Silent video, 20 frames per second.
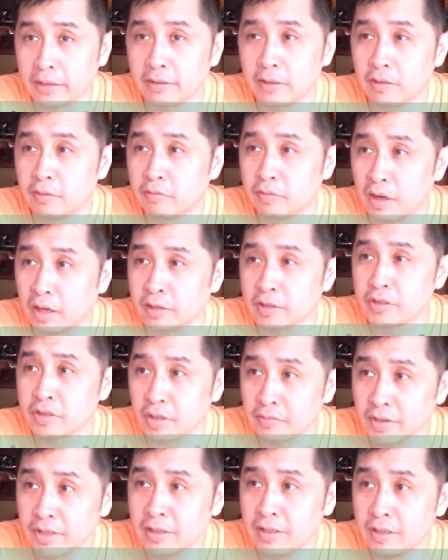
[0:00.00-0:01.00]

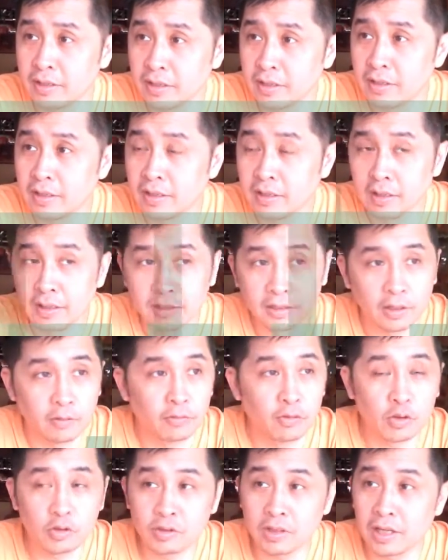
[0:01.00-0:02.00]
1947. The
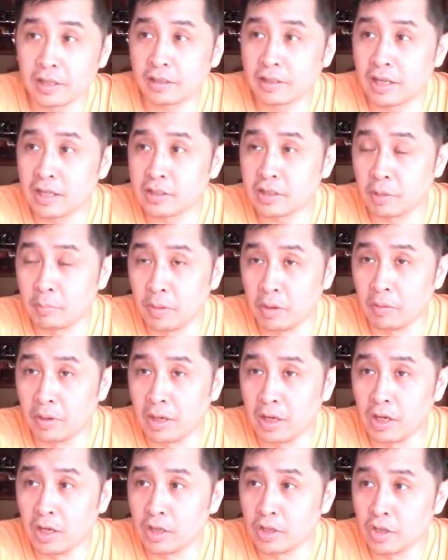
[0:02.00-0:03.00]
first settlers are
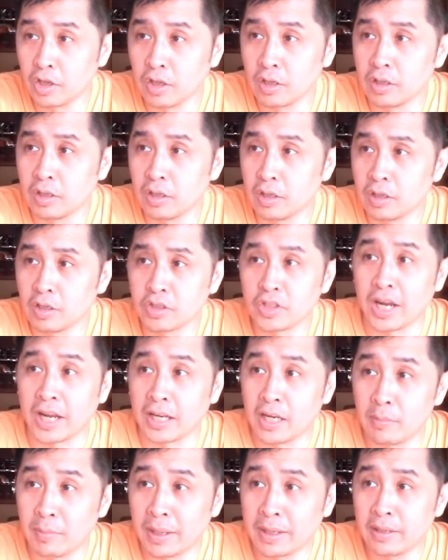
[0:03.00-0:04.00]

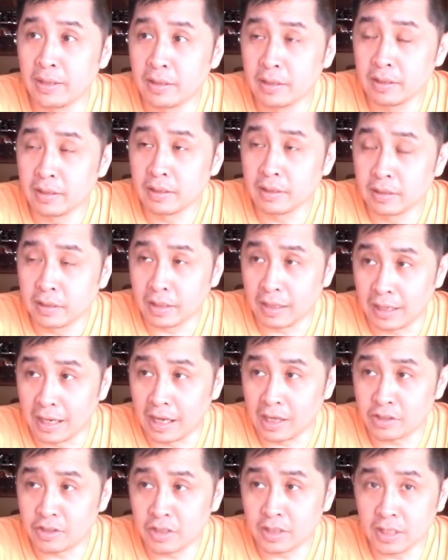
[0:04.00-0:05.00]
Chinaman, the
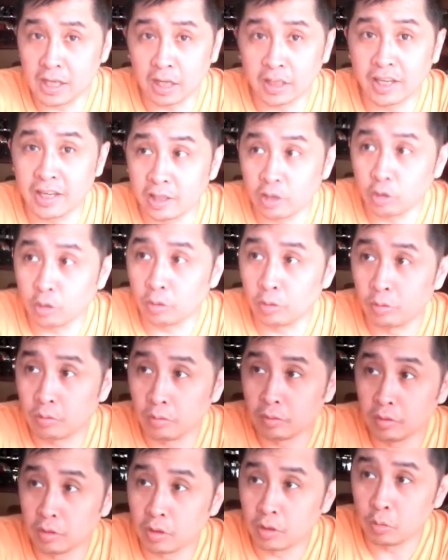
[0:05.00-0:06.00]
last in the Kinto,
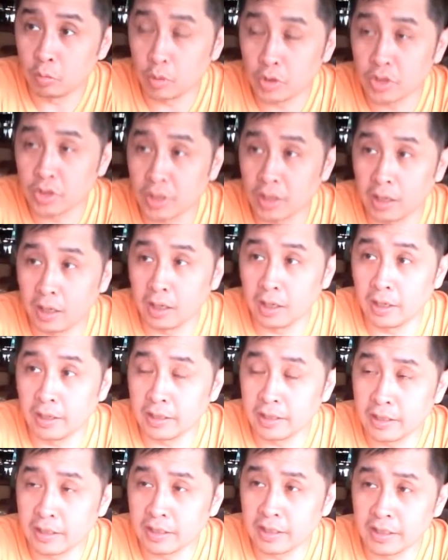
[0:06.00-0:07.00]
which
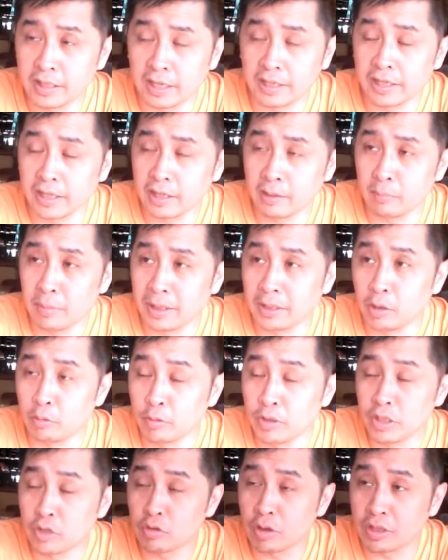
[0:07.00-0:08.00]
the
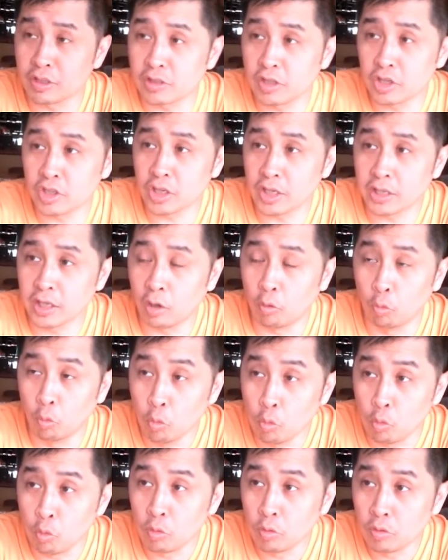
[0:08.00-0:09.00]
Mandarin translation
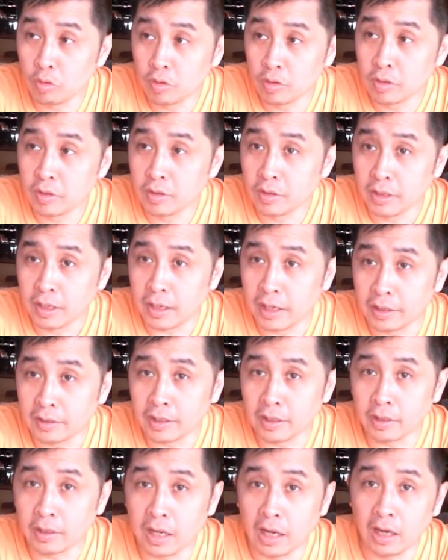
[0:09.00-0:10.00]
of I
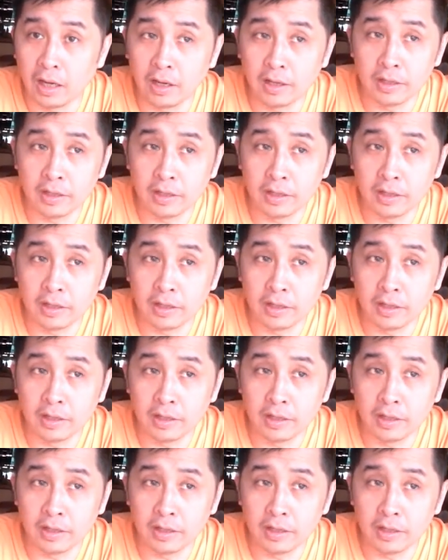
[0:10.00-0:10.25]
think